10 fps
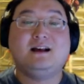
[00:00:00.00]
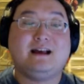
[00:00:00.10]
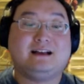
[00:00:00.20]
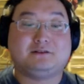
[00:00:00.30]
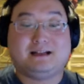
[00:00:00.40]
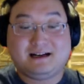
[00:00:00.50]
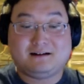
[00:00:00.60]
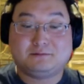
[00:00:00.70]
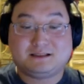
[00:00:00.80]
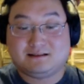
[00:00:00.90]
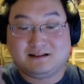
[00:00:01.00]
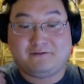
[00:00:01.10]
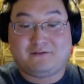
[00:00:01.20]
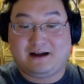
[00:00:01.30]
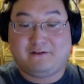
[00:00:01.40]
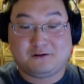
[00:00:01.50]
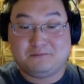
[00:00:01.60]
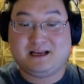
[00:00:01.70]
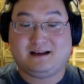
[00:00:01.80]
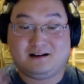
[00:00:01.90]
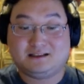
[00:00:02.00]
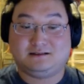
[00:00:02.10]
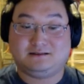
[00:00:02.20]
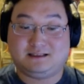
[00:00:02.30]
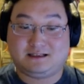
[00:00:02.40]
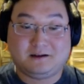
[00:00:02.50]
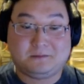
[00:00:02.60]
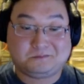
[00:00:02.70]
So that helped solidify for me also. Like,